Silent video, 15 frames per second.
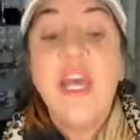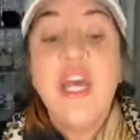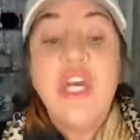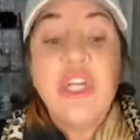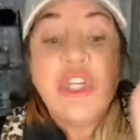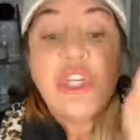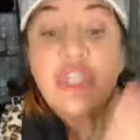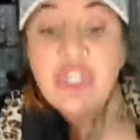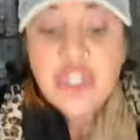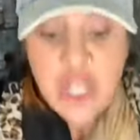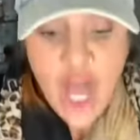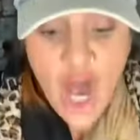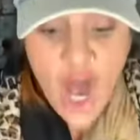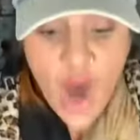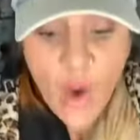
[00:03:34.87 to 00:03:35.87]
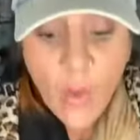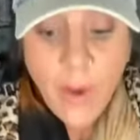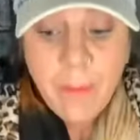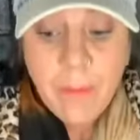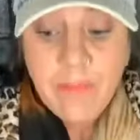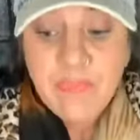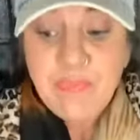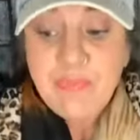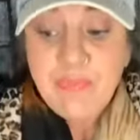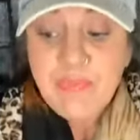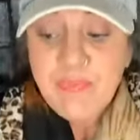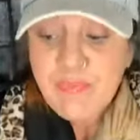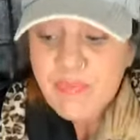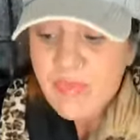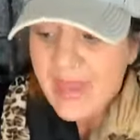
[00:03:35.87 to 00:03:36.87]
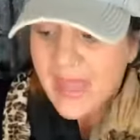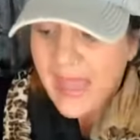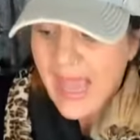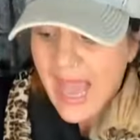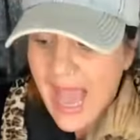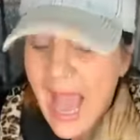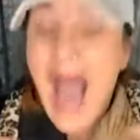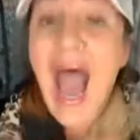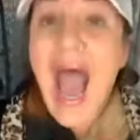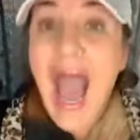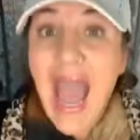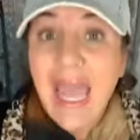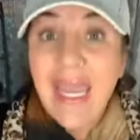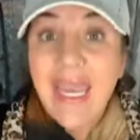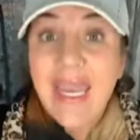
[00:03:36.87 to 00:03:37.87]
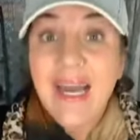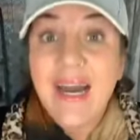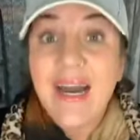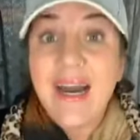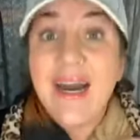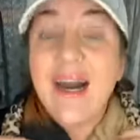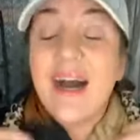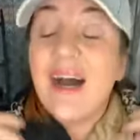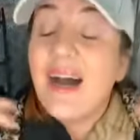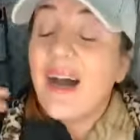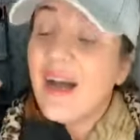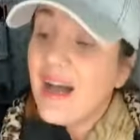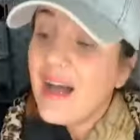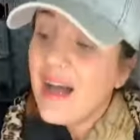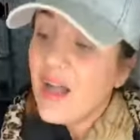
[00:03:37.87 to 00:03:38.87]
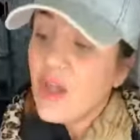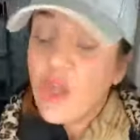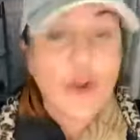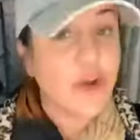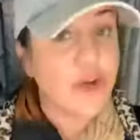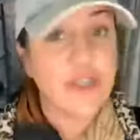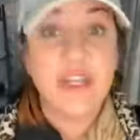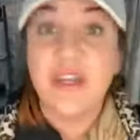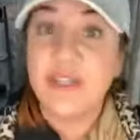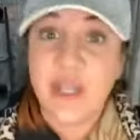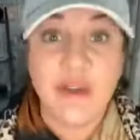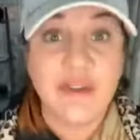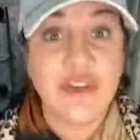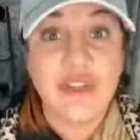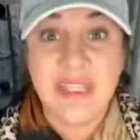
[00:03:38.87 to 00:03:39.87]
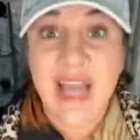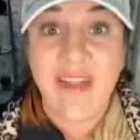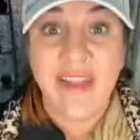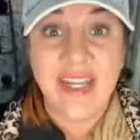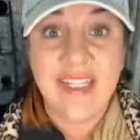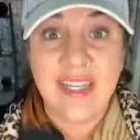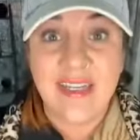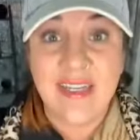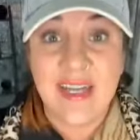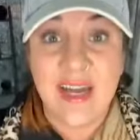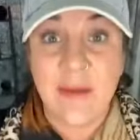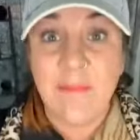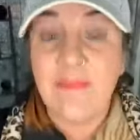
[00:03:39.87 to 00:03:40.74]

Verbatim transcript: So I learned the social selling system.